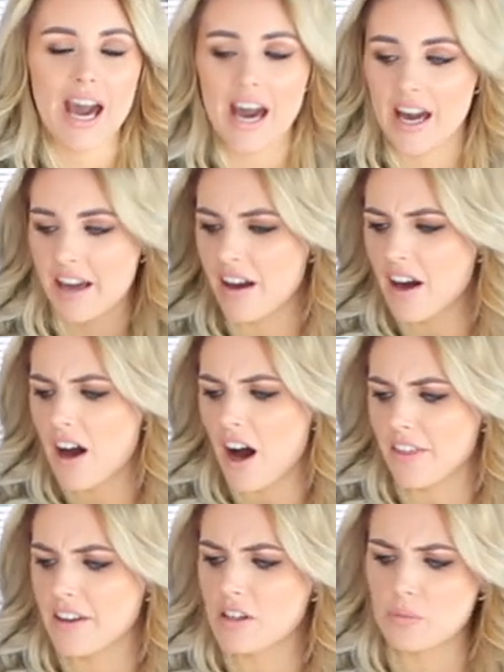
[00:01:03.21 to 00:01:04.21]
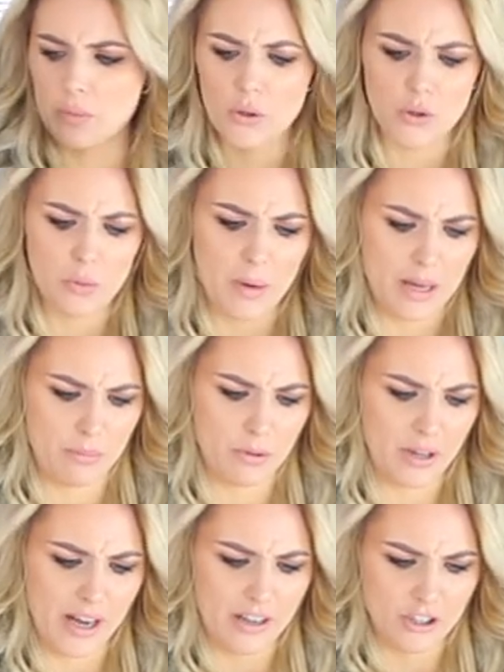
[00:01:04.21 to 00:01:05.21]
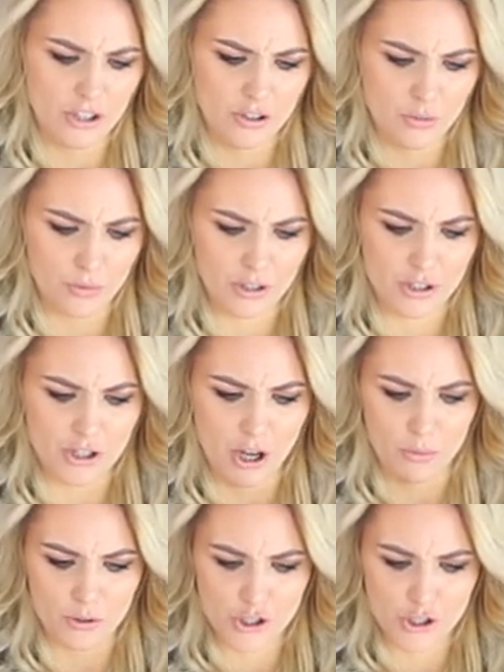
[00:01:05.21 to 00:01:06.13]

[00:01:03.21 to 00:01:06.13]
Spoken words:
I think it's BoohooBabeUK actually, I just want to double